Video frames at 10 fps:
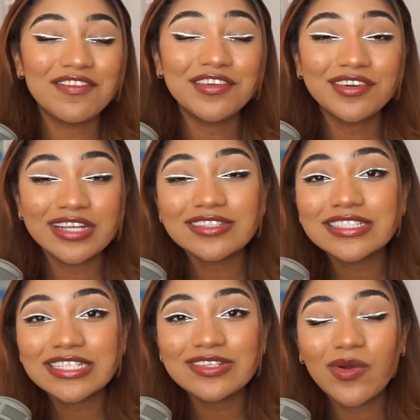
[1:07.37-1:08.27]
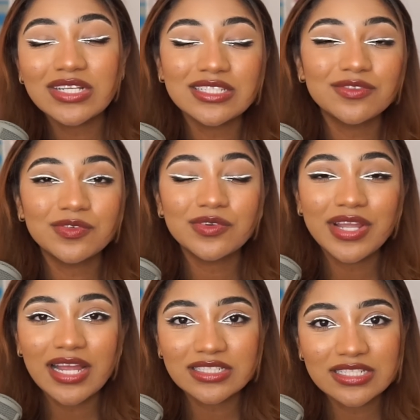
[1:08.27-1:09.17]
you are interested in watching the full
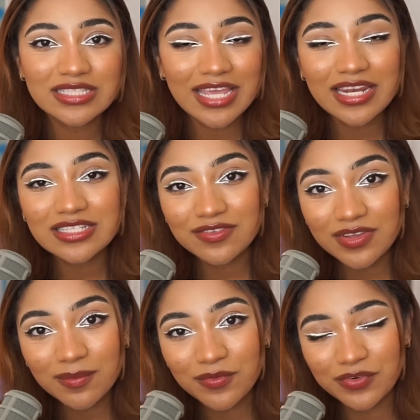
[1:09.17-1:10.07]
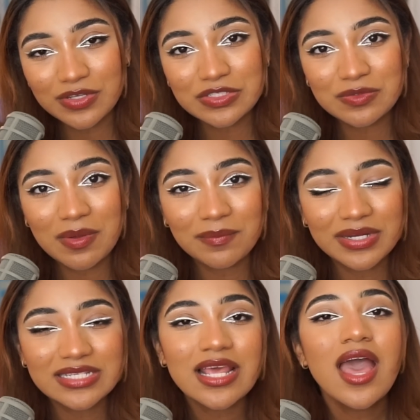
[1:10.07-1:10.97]
reactions, it is available for YouTube
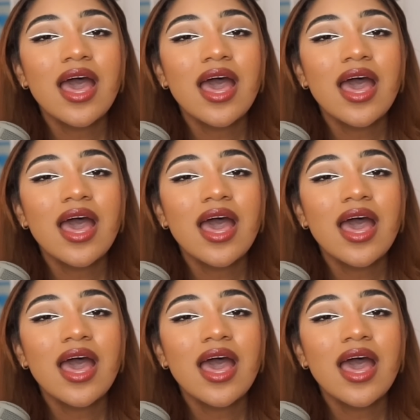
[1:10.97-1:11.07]
members.